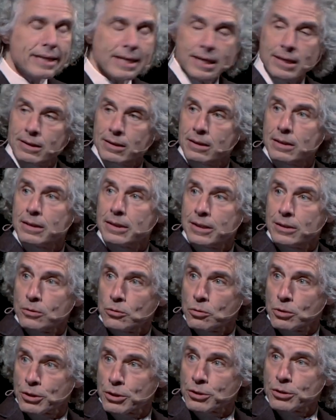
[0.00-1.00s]
kill in
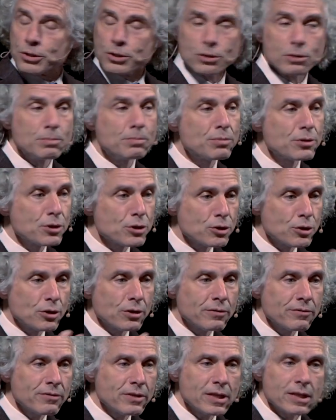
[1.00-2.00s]
order to
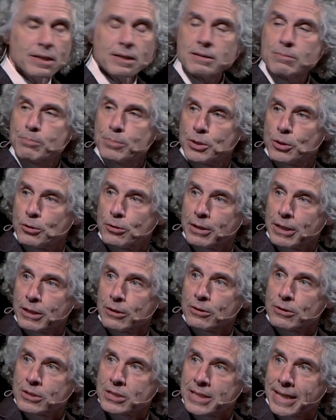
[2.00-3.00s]
preserve the
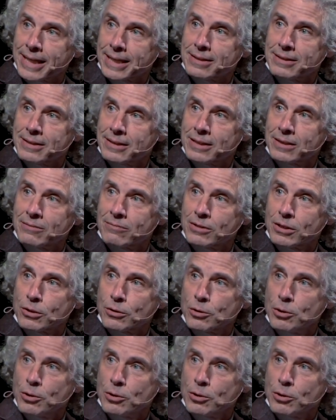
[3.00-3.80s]
purity or sanctity of the